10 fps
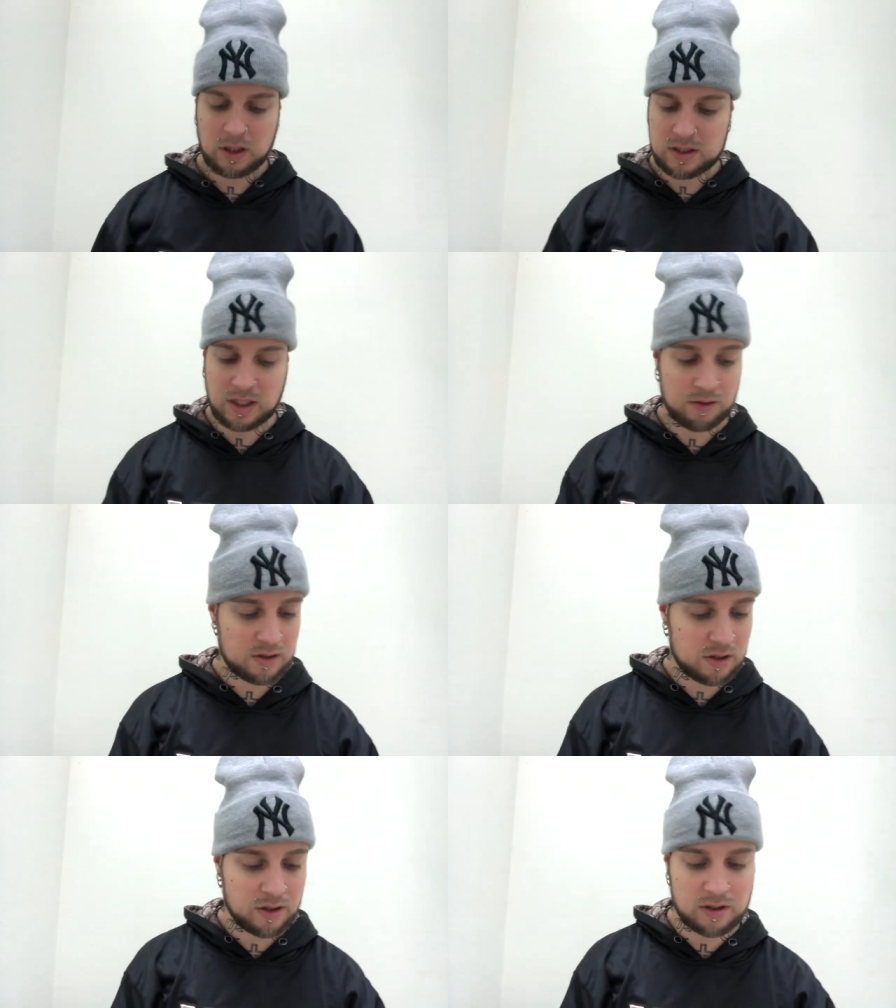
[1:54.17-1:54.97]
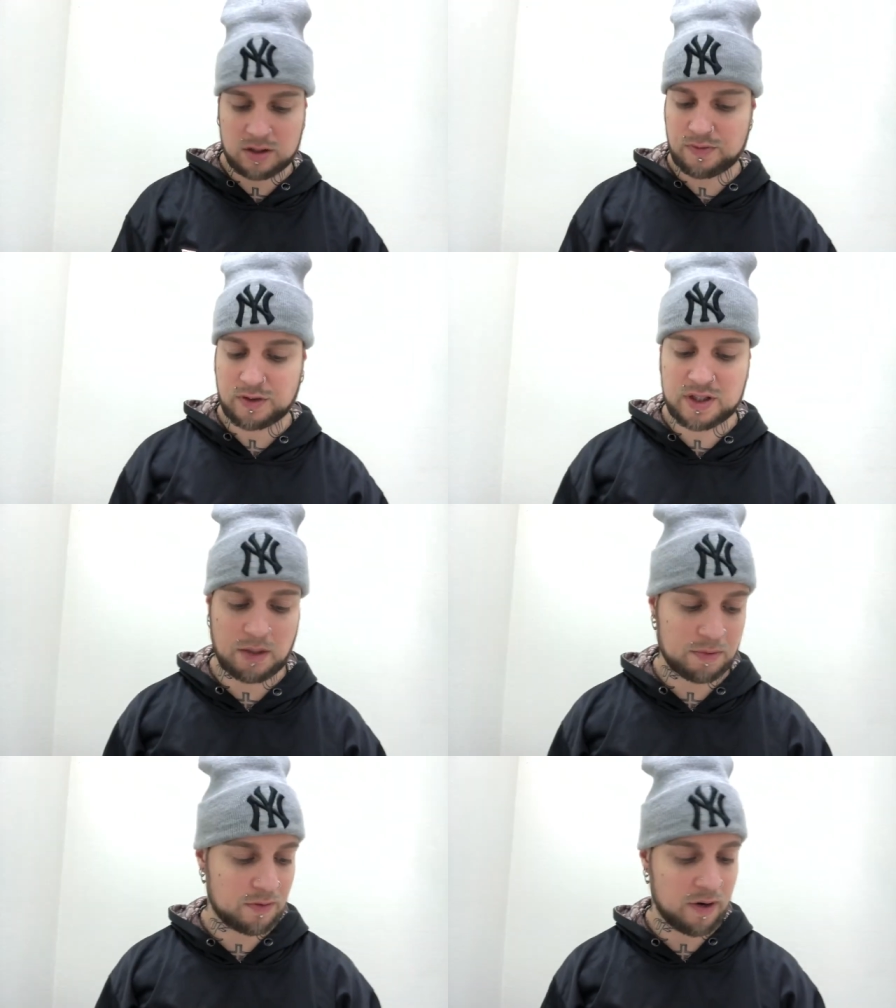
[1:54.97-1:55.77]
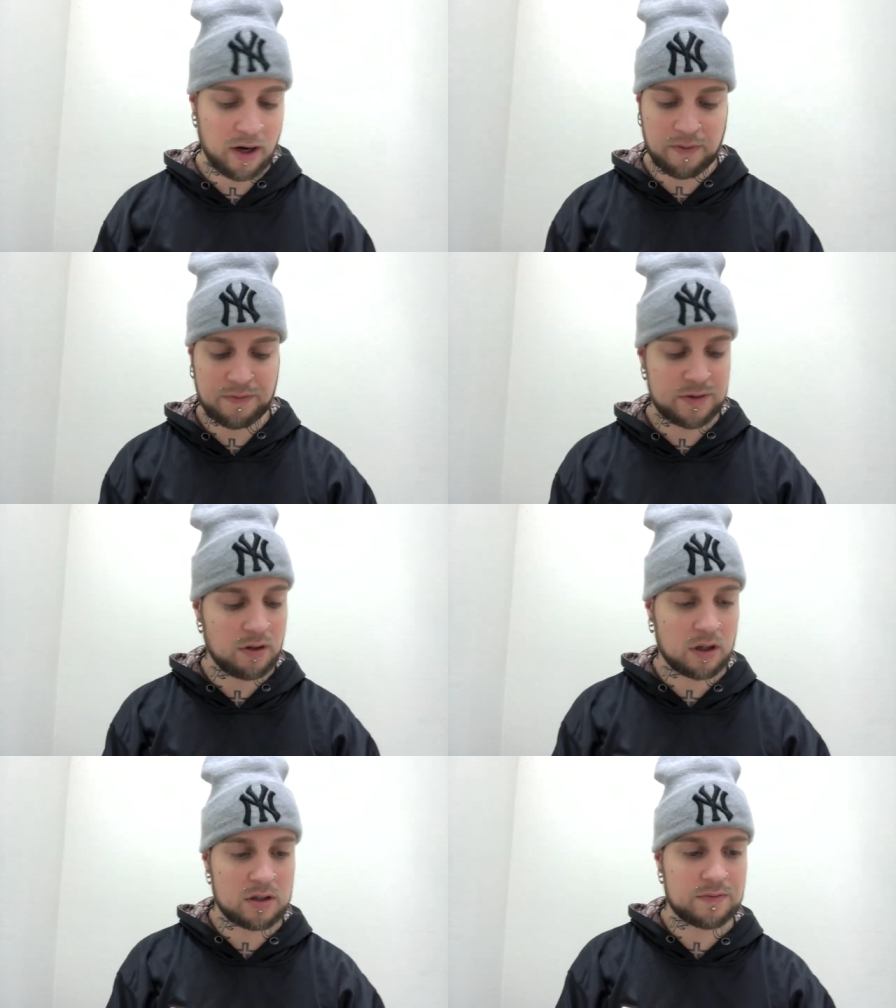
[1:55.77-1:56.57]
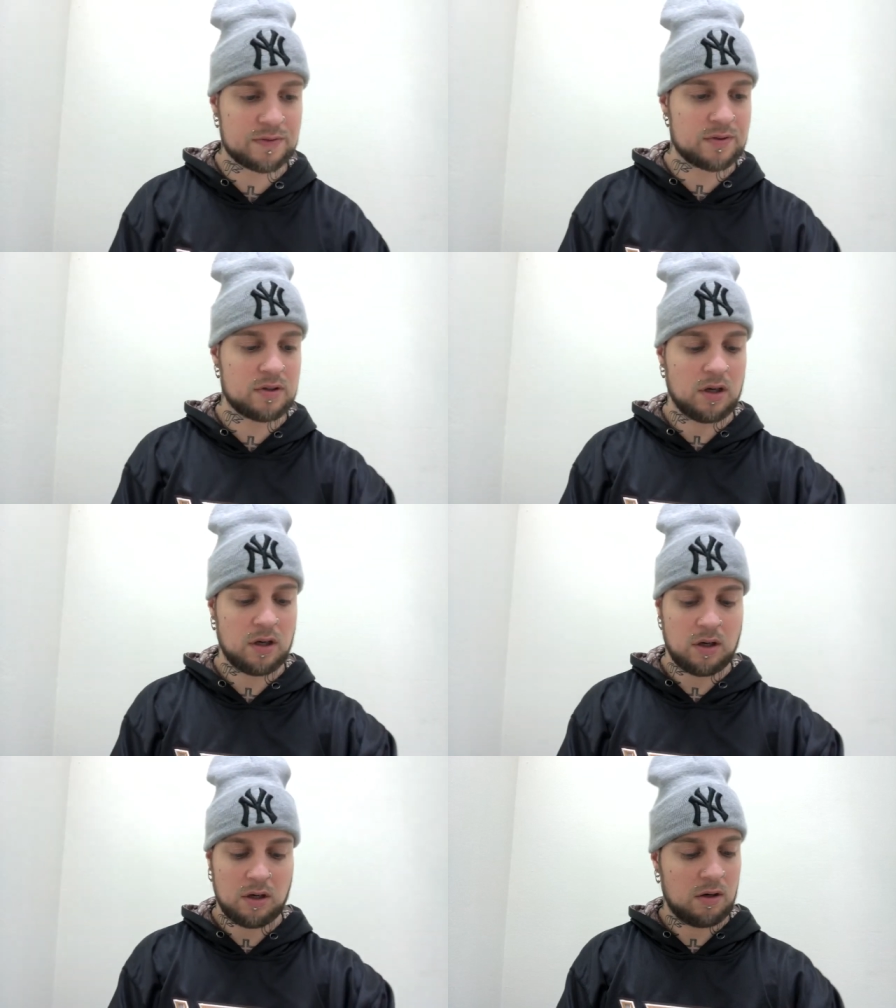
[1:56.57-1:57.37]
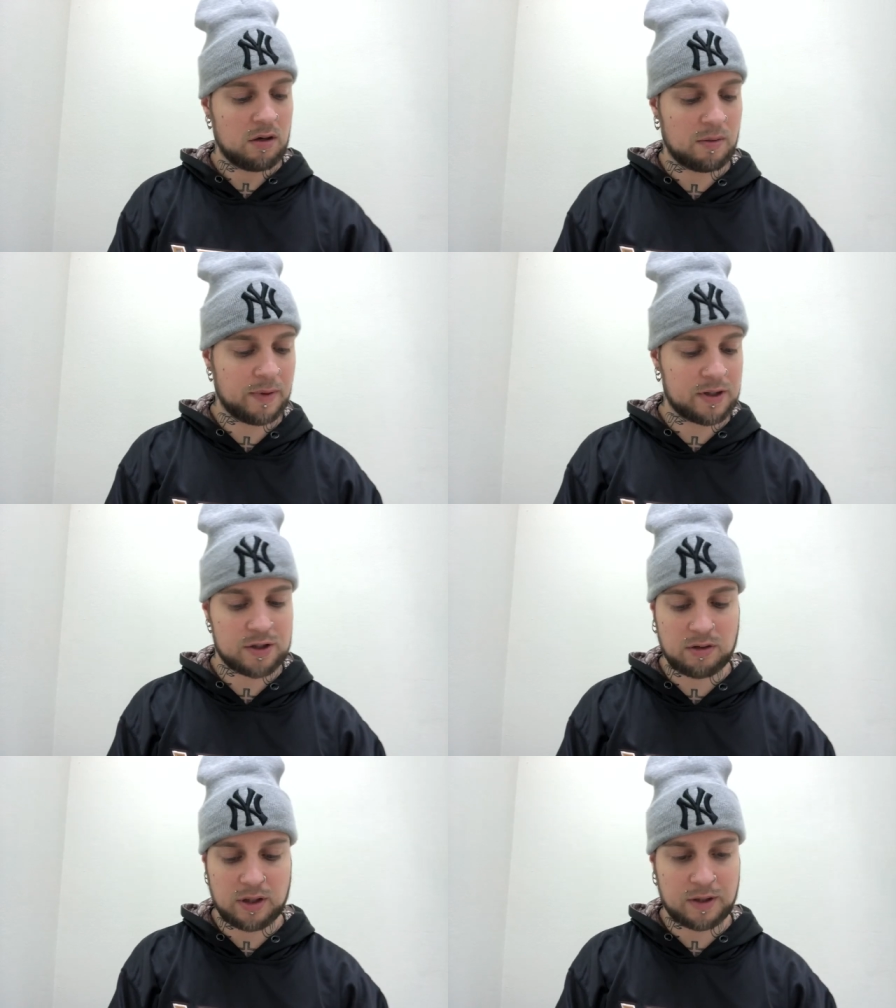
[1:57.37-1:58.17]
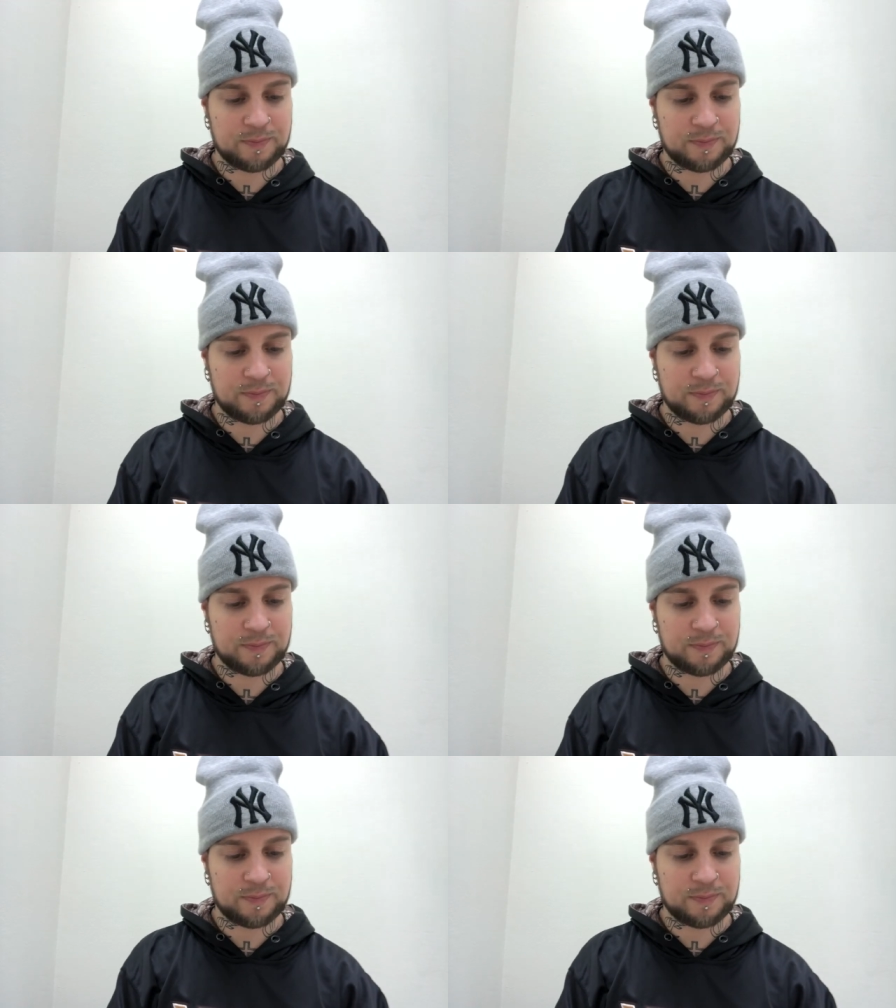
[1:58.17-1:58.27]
Sounds like this. For example, if you have 2 octaves arpeggio, like,